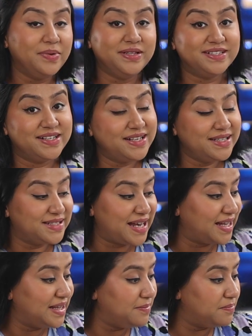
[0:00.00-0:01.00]
We didn't
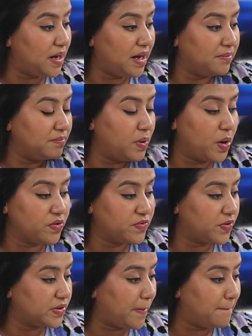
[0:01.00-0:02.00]
daily post
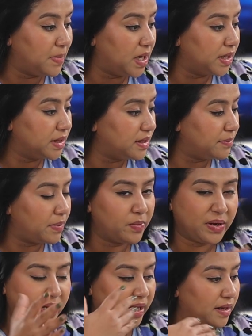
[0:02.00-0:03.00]
for the month, but
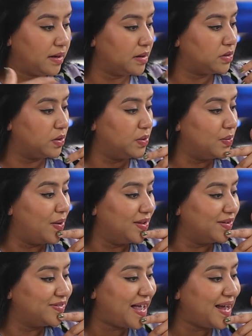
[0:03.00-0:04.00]
we're gonna get through
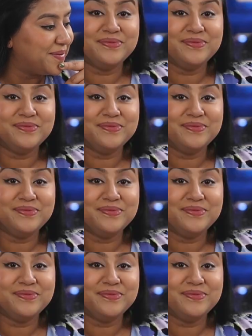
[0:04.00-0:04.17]
all of that.